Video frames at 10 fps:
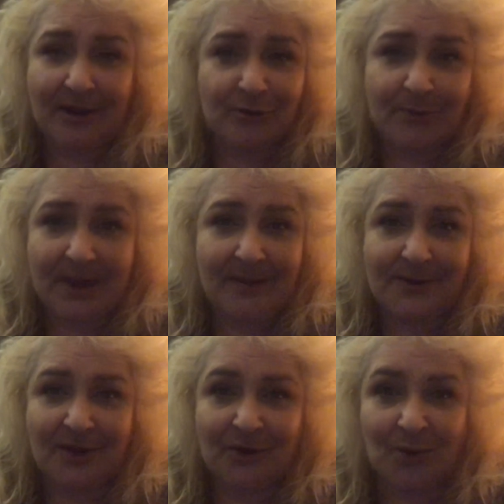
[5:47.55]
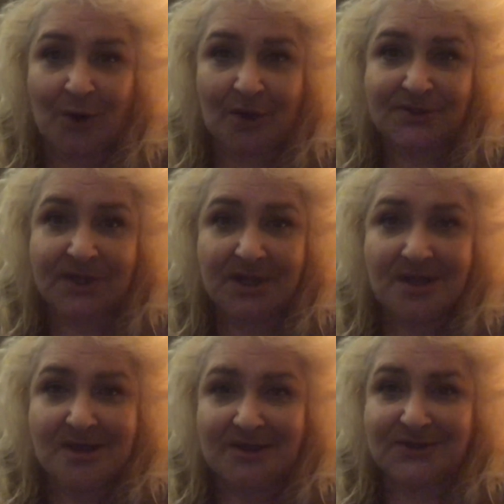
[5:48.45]
other people in the world.
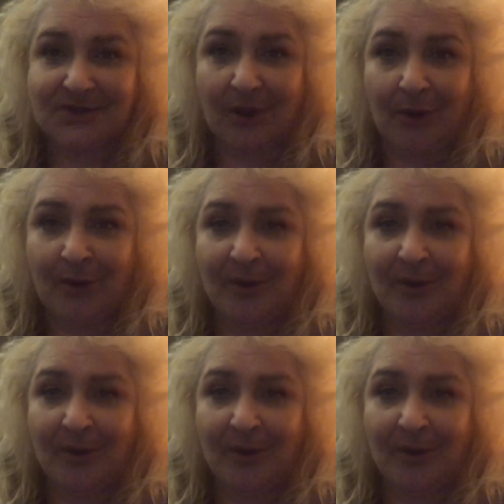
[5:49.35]
So